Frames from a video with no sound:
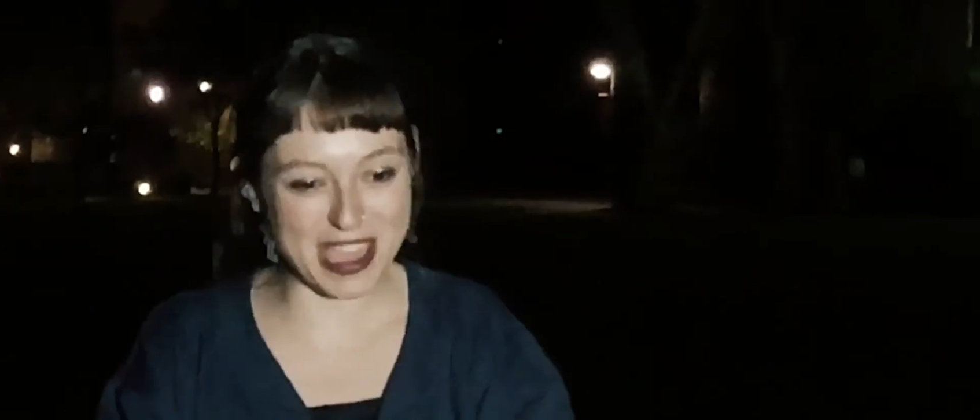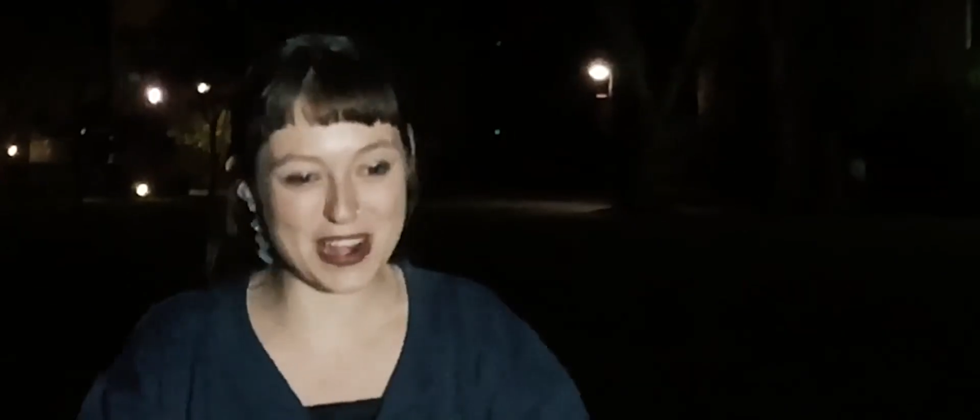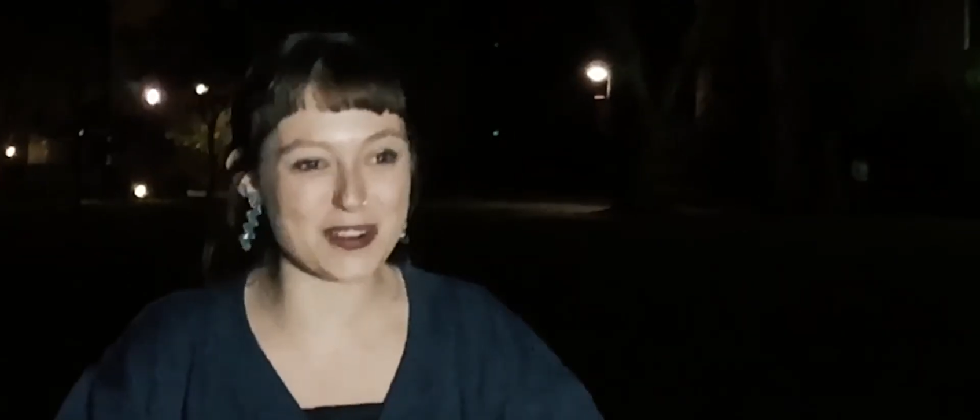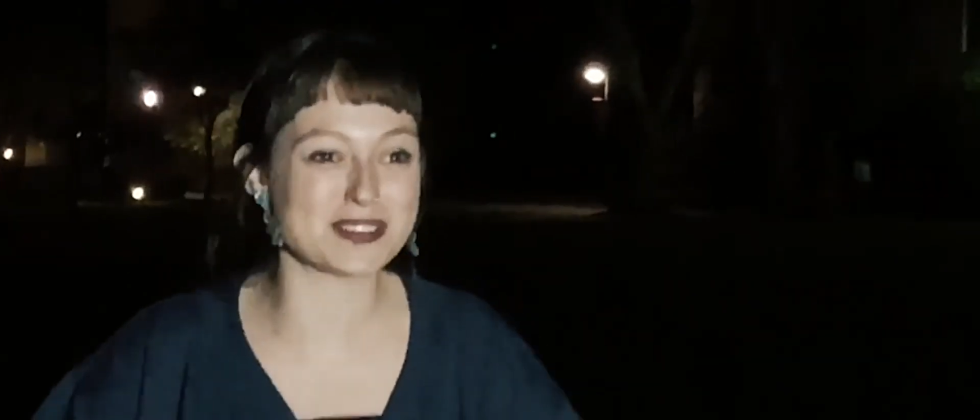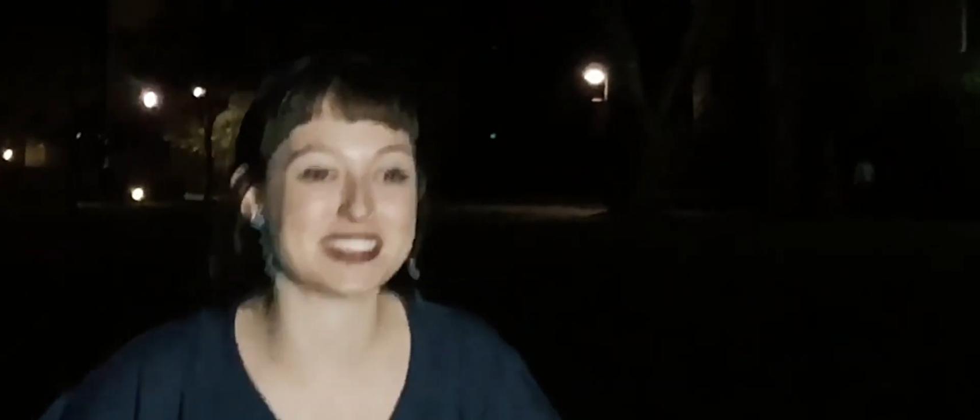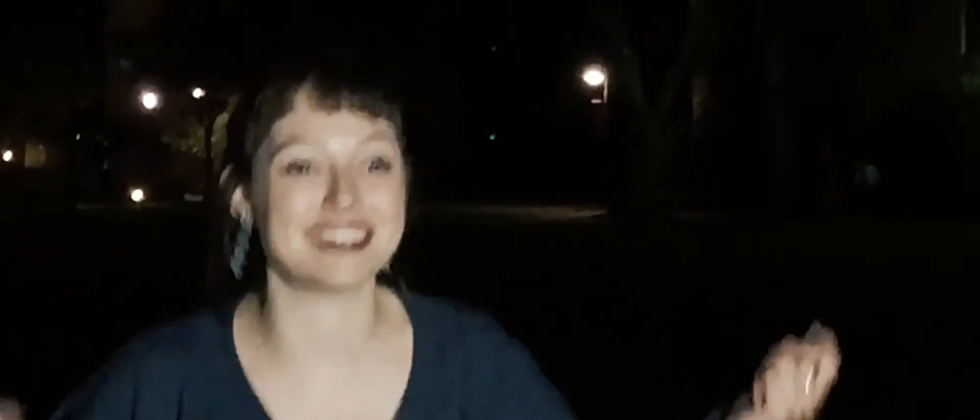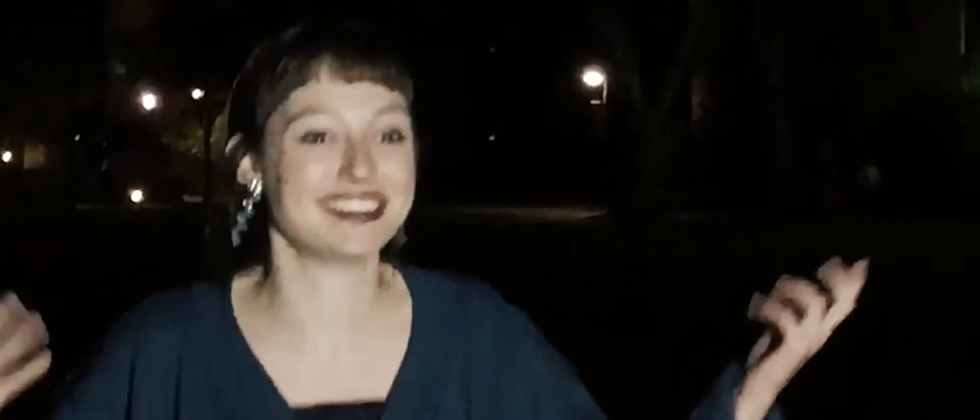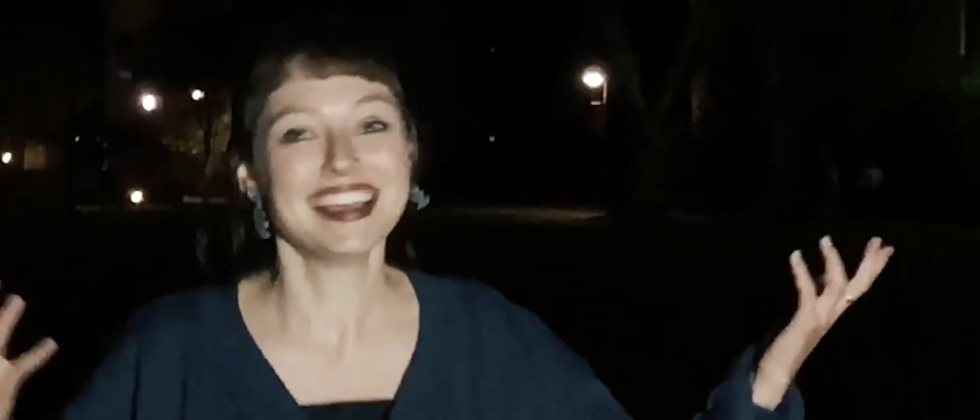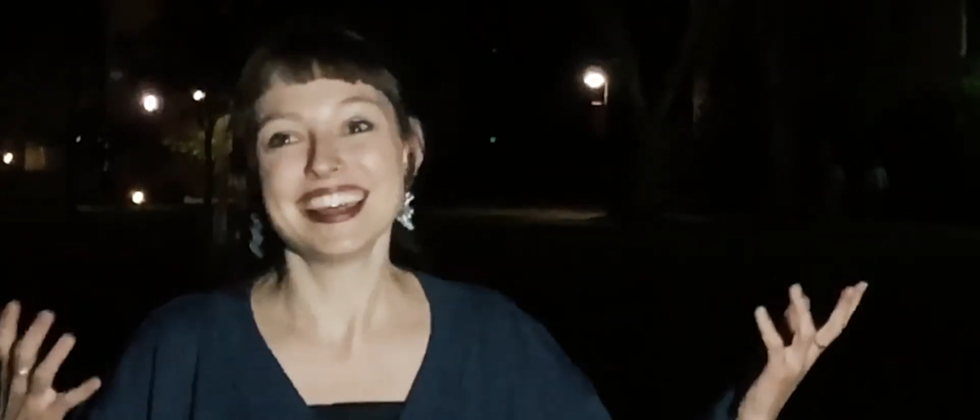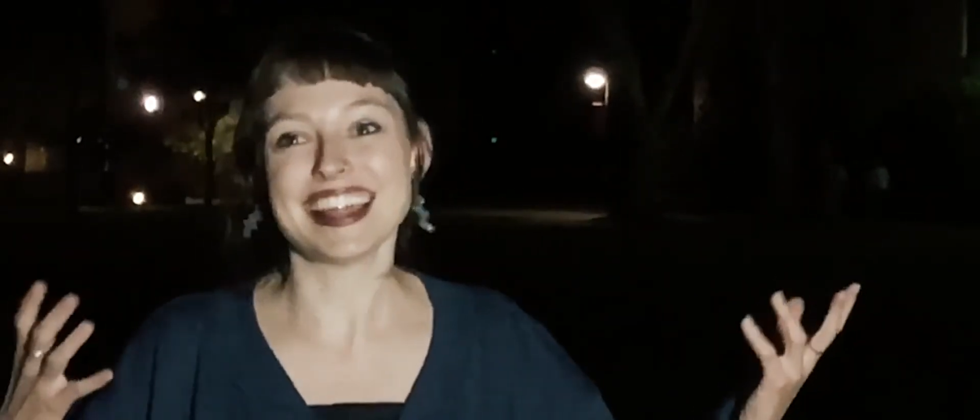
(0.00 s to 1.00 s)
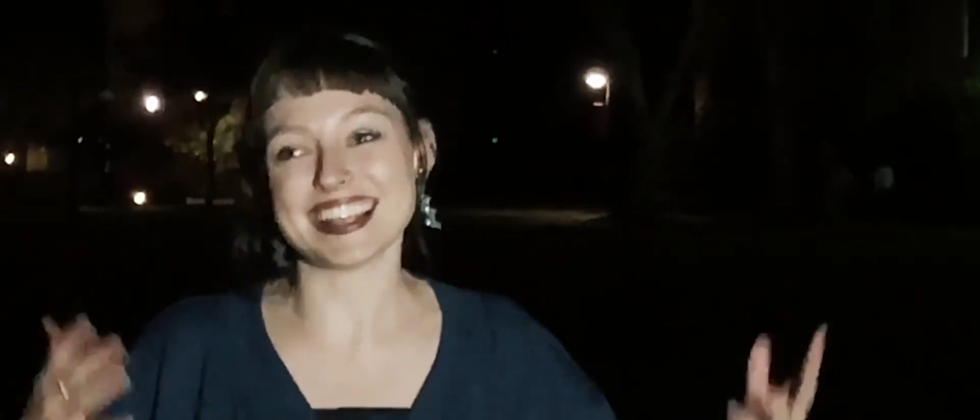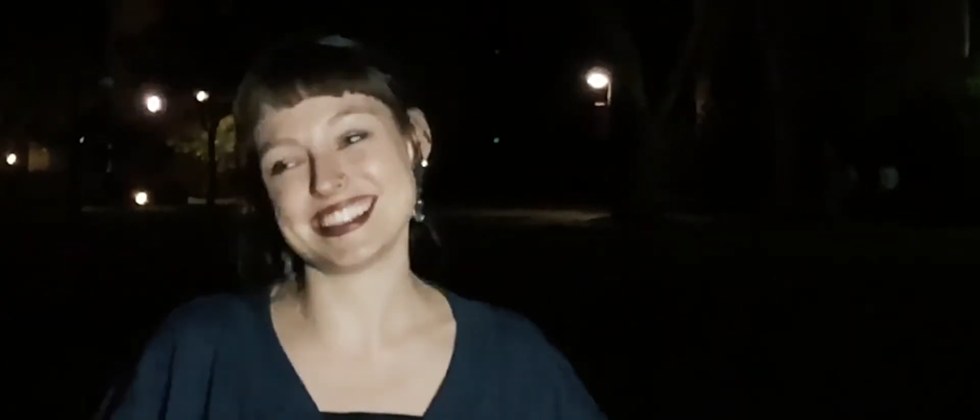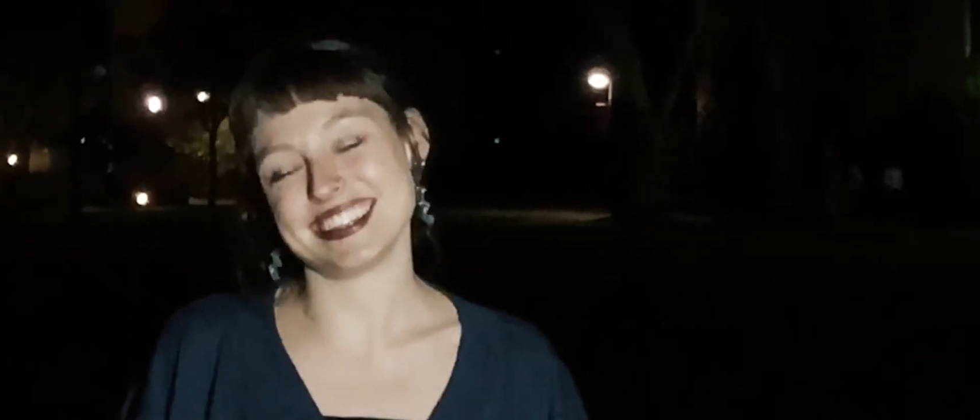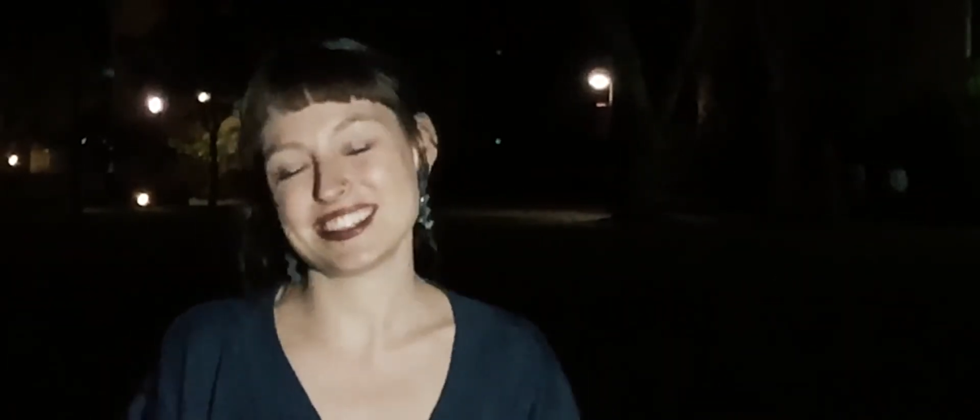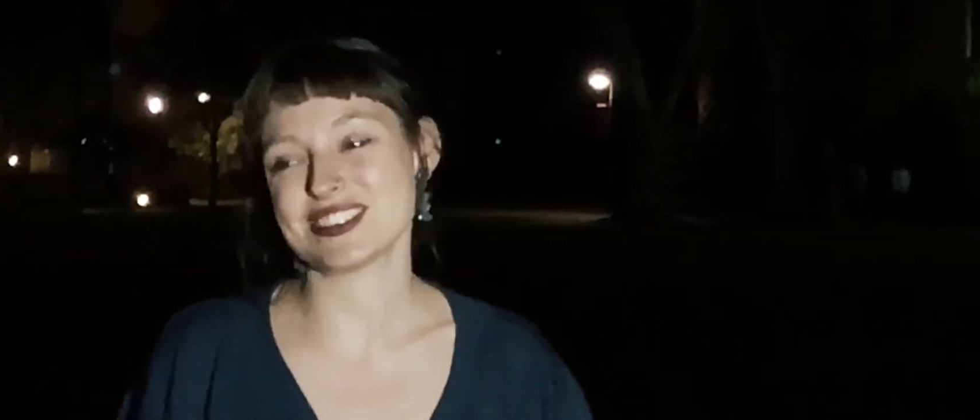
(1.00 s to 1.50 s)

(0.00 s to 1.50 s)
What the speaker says: pedals, and that's it.